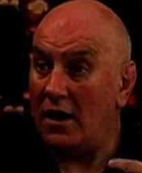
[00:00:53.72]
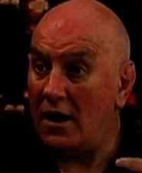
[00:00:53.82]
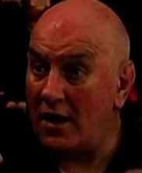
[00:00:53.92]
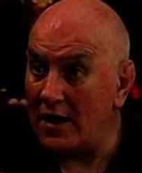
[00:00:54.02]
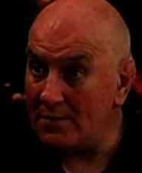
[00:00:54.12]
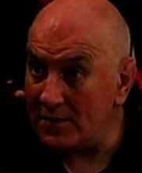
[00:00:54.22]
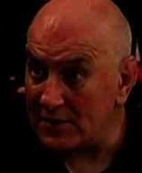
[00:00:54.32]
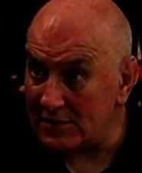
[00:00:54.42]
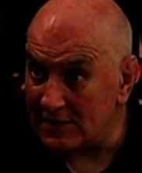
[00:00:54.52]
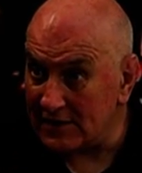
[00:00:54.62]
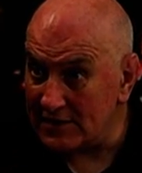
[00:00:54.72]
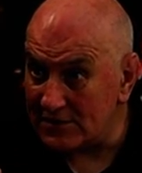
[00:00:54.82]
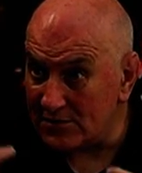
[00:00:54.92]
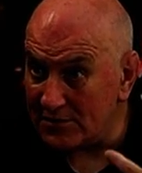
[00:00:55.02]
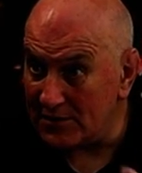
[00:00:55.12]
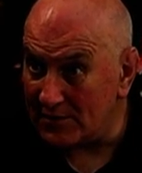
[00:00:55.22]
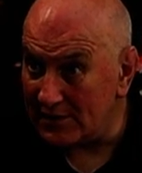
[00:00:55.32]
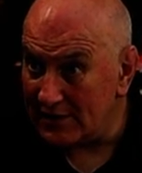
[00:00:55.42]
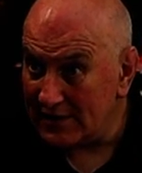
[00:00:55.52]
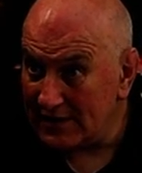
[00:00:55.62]
I personally saw you
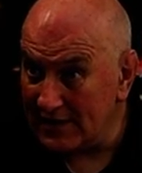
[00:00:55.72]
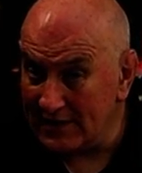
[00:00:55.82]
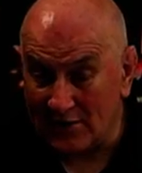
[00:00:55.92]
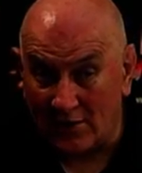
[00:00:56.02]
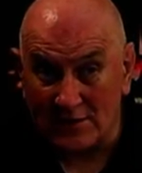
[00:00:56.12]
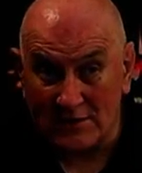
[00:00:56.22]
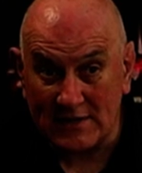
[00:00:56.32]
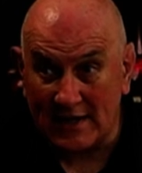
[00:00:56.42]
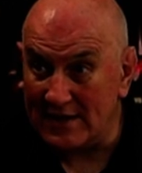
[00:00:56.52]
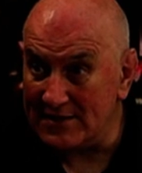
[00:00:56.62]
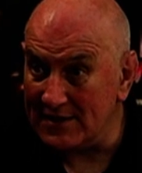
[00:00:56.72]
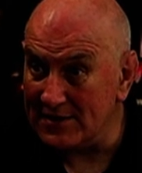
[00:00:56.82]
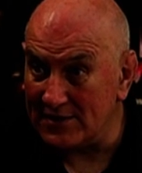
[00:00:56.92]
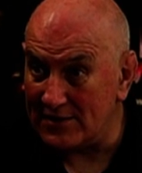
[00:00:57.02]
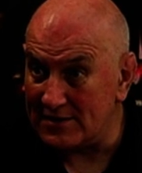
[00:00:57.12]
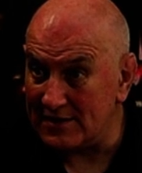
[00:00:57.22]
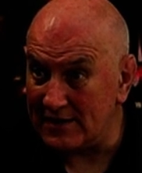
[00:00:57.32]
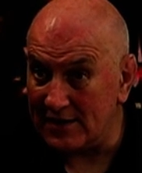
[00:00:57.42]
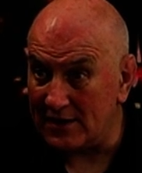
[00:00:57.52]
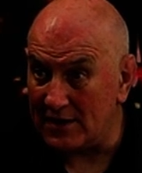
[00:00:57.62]
on stage in concert
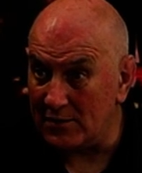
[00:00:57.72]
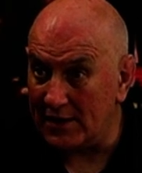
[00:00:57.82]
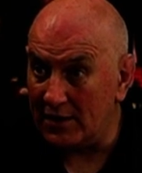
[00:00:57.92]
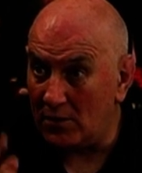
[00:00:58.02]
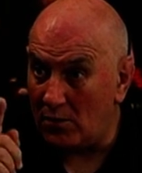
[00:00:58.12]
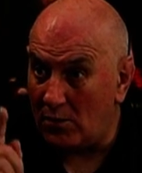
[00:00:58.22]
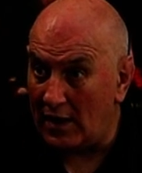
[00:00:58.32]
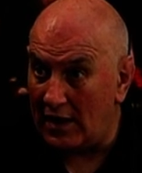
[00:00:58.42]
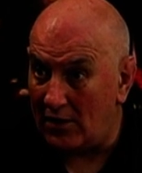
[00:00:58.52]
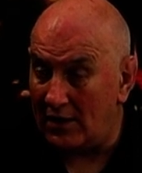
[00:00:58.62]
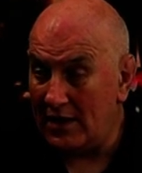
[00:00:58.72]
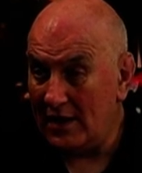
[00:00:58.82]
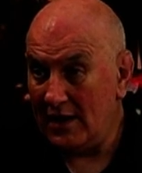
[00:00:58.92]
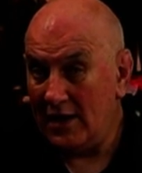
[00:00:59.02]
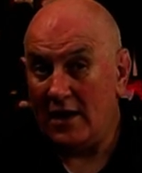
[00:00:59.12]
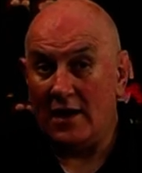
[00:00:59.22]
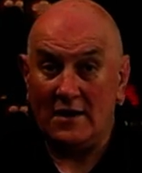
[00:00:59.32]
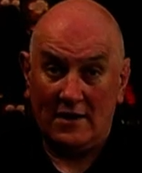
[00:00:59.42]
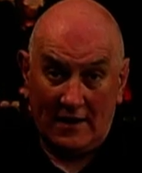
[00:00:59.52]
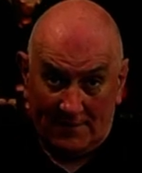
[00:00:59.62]
and I went, wow. I'd
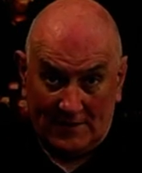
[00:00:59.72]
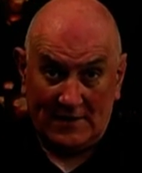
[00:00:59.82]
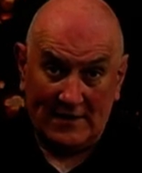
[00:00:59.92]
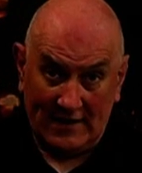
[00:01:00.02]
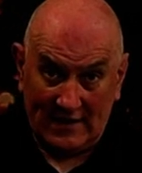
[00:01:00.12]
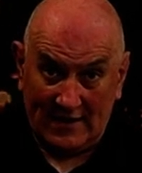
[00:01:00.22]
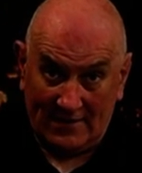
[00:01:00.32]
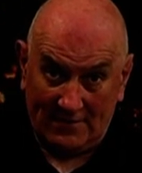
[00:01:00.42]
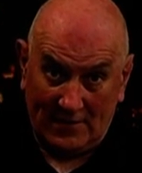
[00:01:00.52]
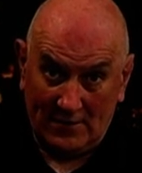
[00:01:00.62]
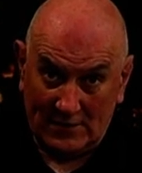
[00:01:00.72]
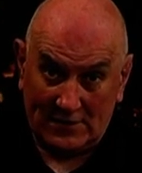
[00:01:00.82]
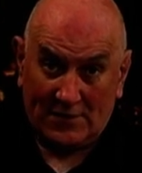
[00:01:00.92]
love to tell our viewers